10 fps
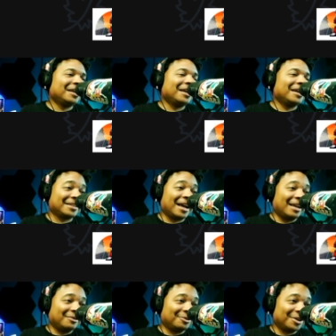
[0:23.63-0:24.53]
It's
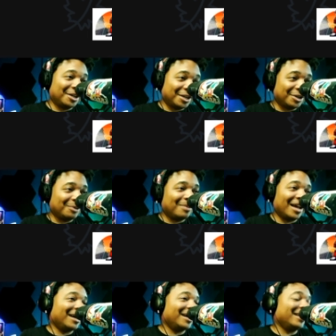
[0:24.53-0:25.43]
gotten real
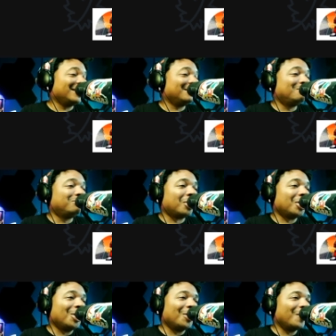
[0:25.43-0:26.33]
bad,
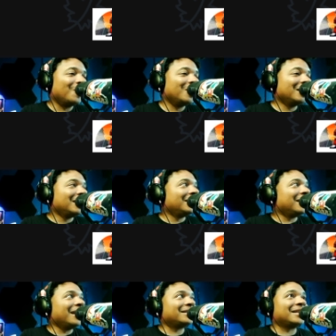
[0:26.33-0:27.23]
bro.
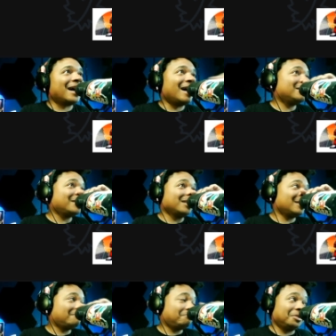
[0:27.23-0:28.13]
It's not
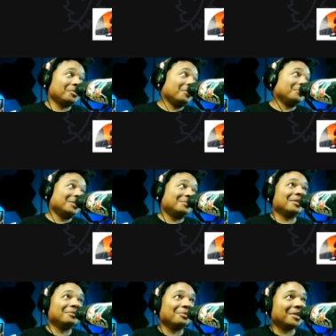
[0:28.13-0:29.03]
just,
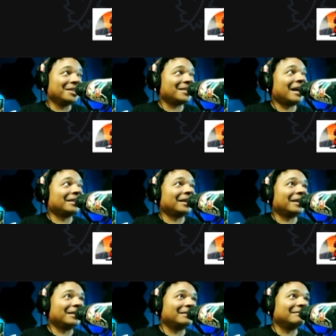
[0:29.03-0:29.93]
the dude in
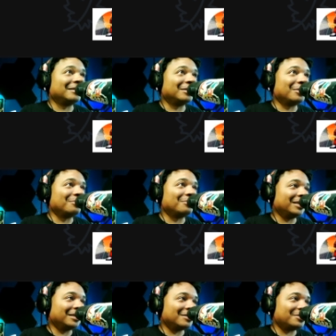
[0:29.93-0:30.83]
Thailand,
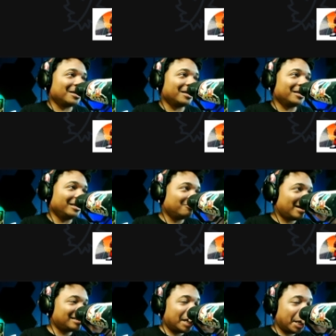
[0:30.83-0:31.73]
eating
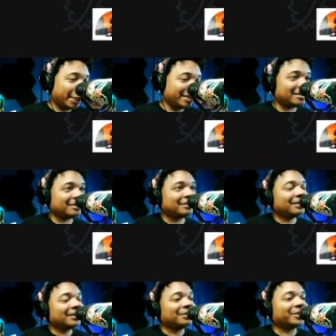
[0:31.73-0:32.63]
rice and eggs.
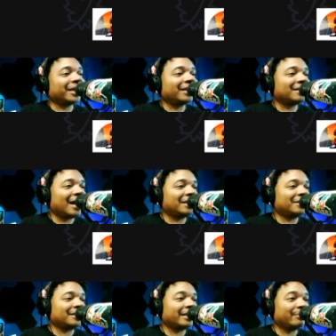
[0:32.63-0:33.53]
Okay, it's not
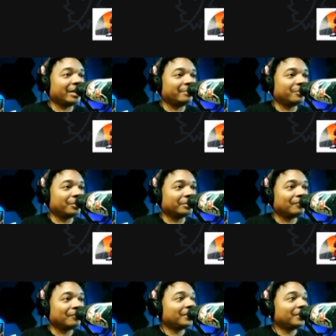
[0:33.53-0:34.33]
just him anymore.